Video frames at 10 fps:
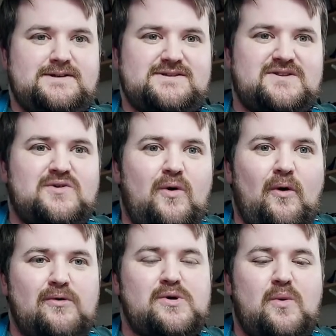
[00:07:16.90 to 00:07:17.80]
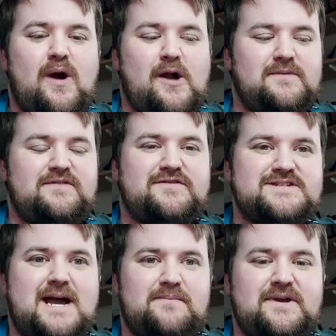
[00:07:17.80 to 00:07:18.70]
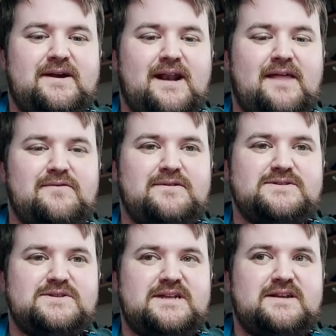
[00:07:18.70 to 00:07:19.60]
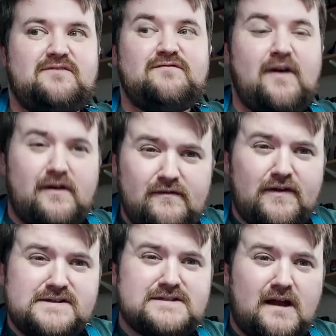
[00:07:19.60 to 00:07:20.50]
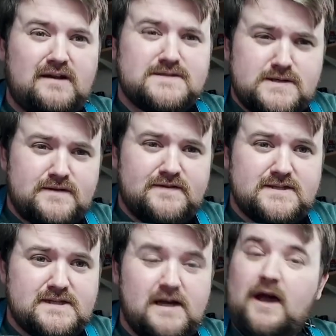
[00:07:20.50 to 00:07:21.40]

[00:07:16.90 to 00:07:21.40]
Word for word: So the core requirement for stamping on leather is you need a very, very solid surface.